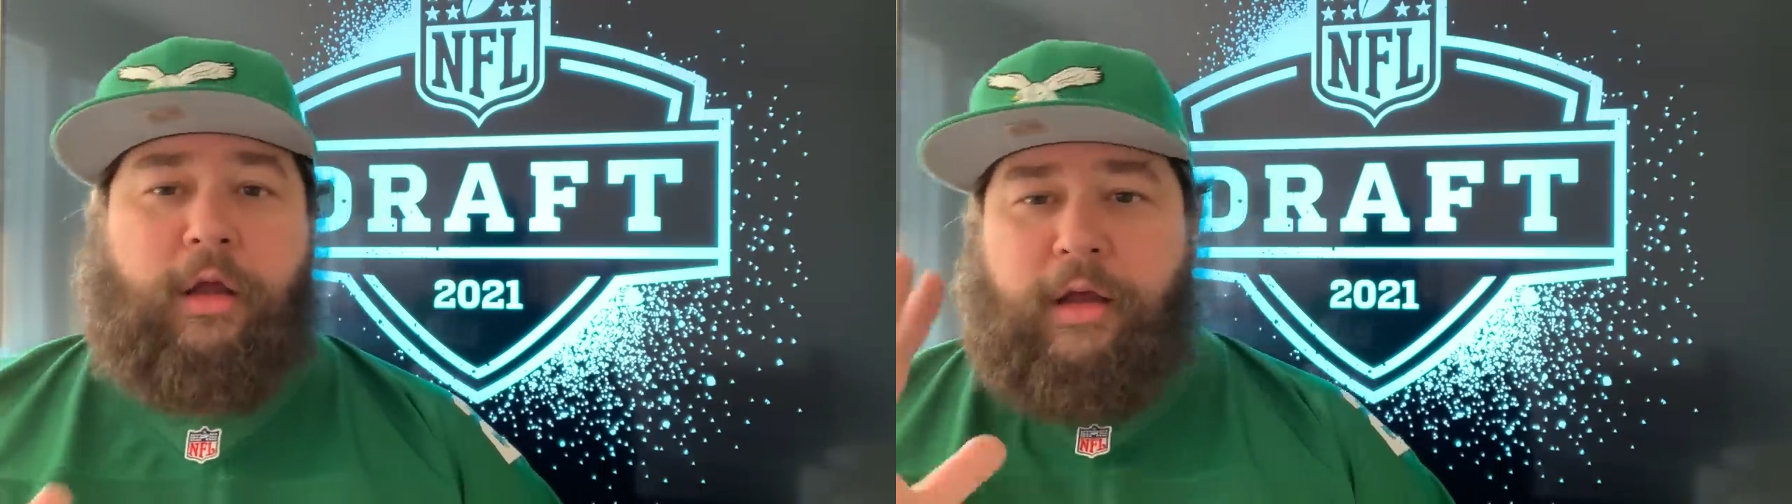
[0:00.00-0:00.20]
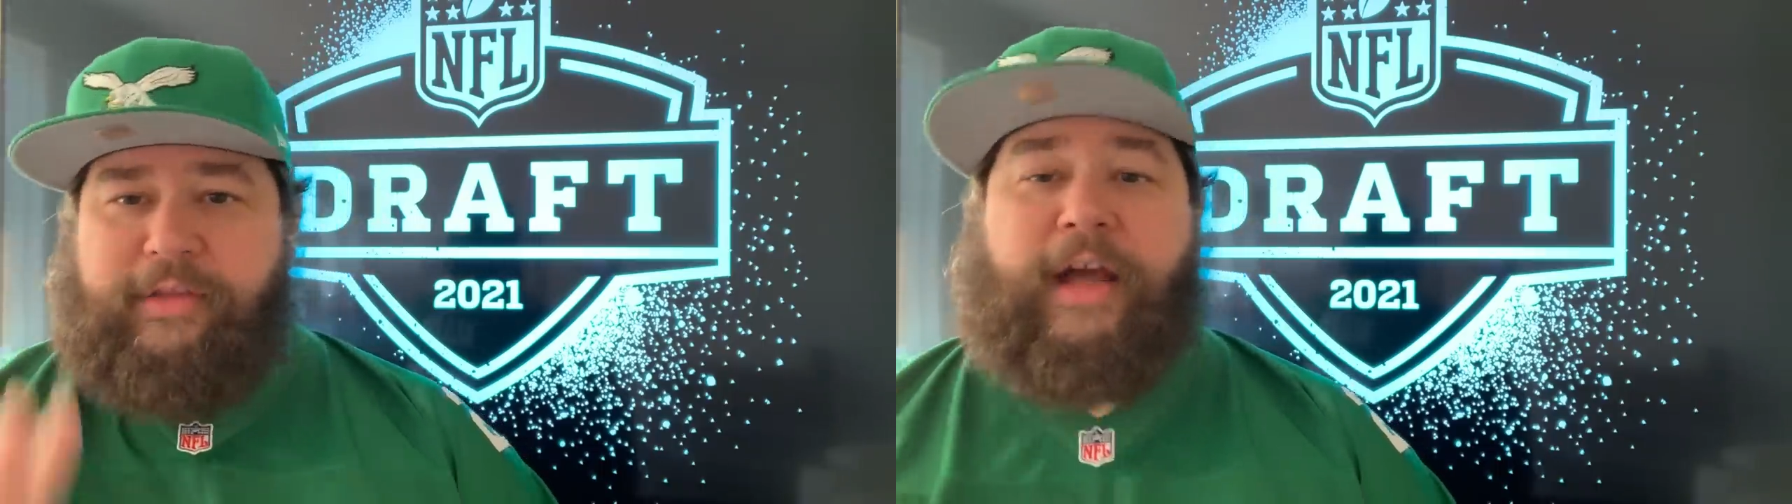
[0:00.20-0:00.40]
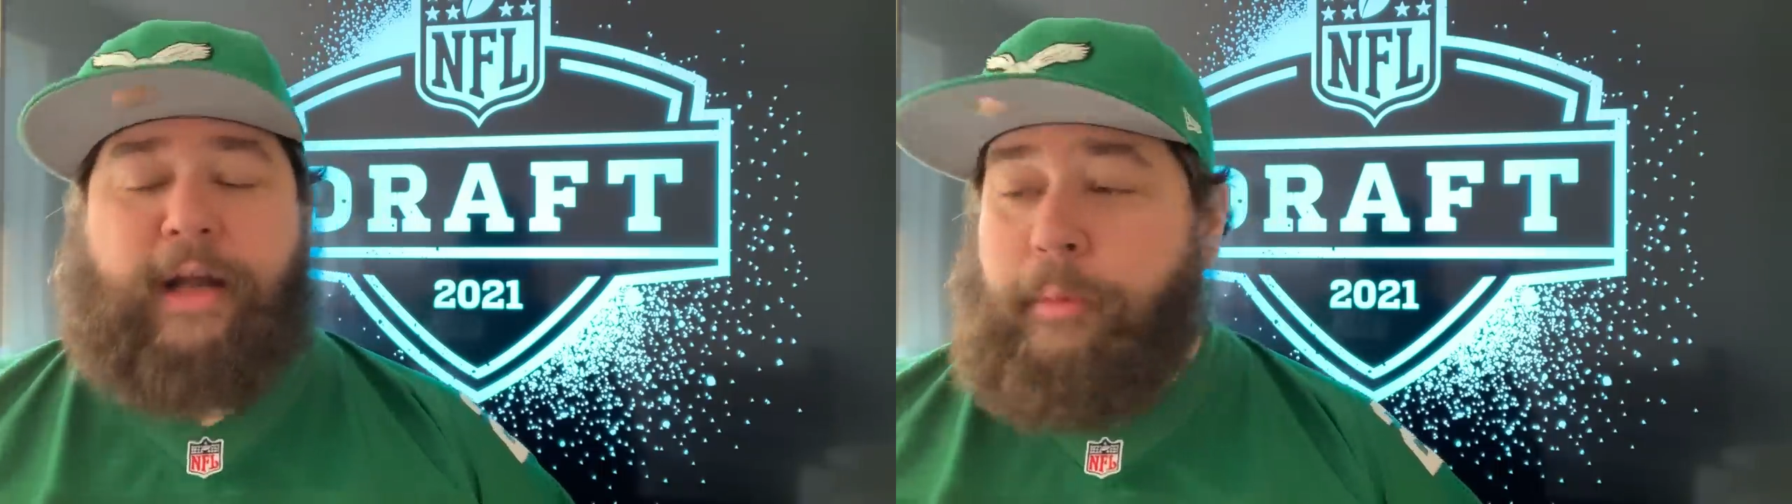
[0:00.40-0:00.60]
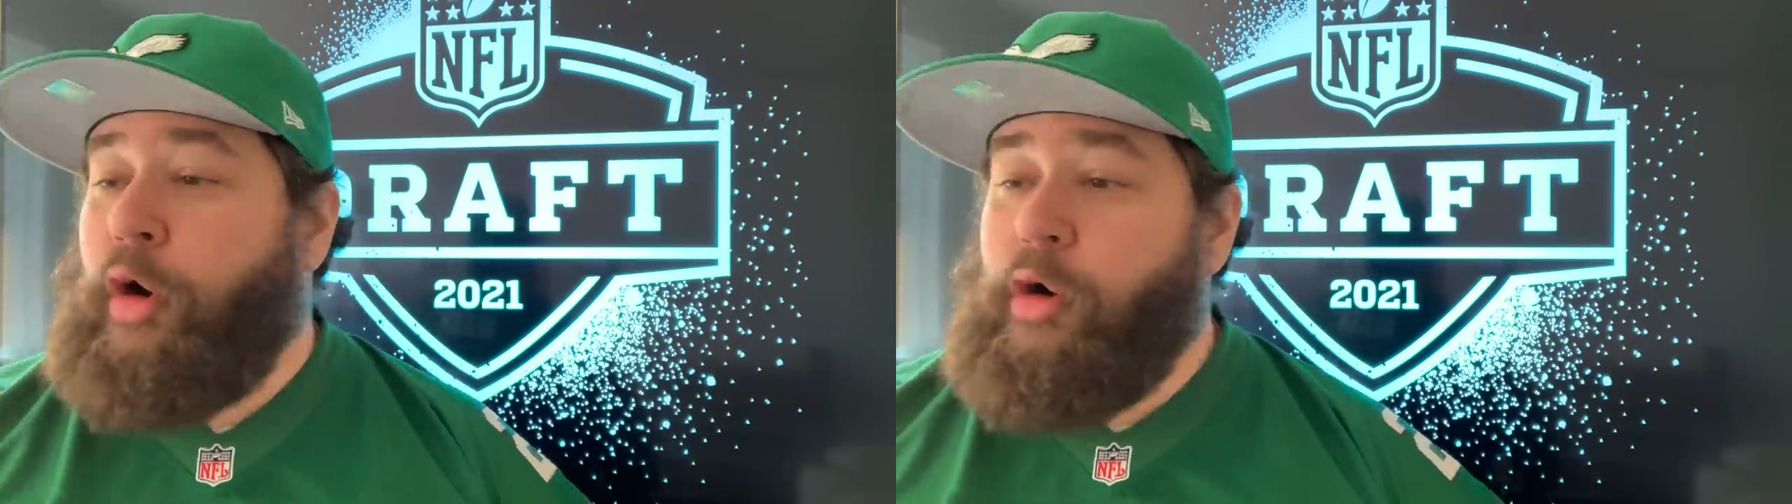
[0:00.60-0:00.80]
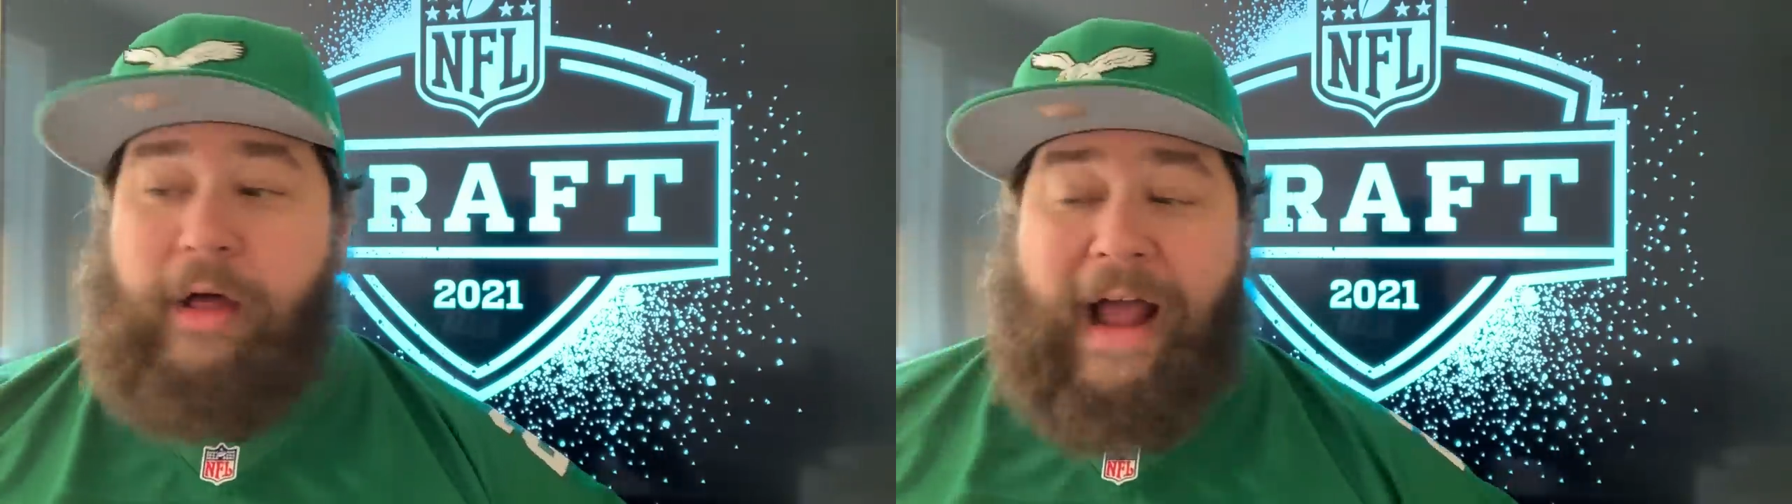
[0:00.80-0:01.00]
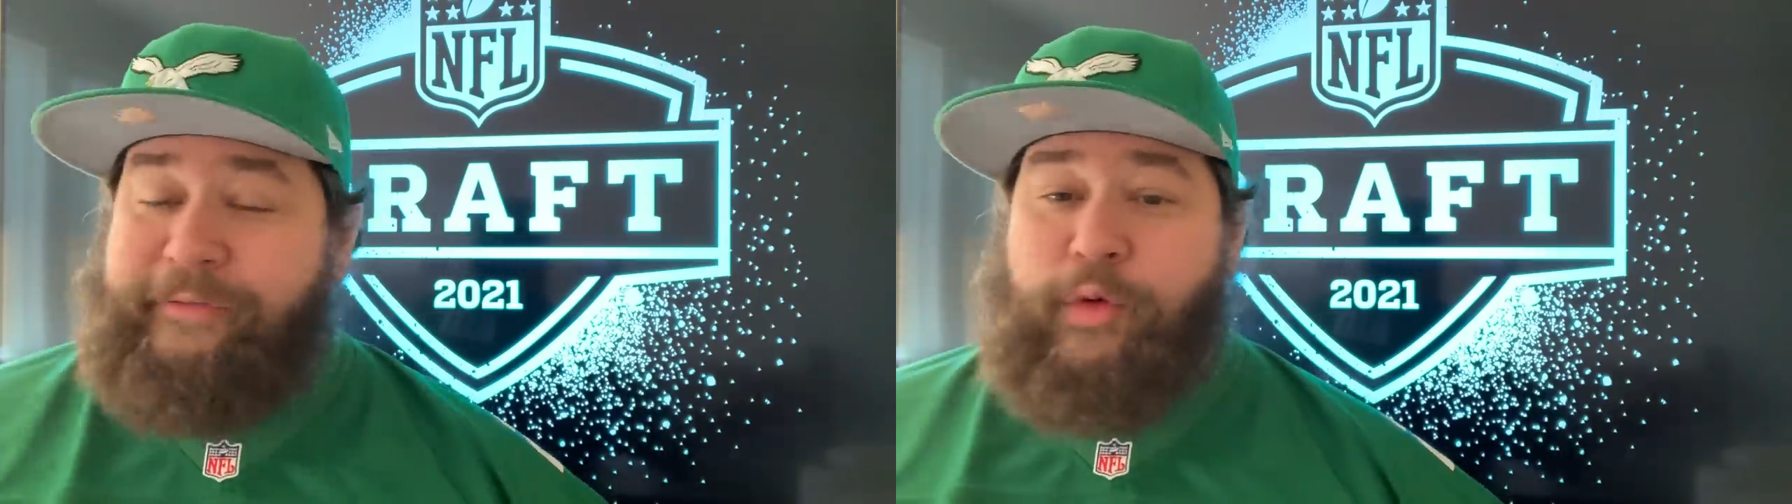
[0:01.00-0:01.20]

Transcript: Then I'm all I have to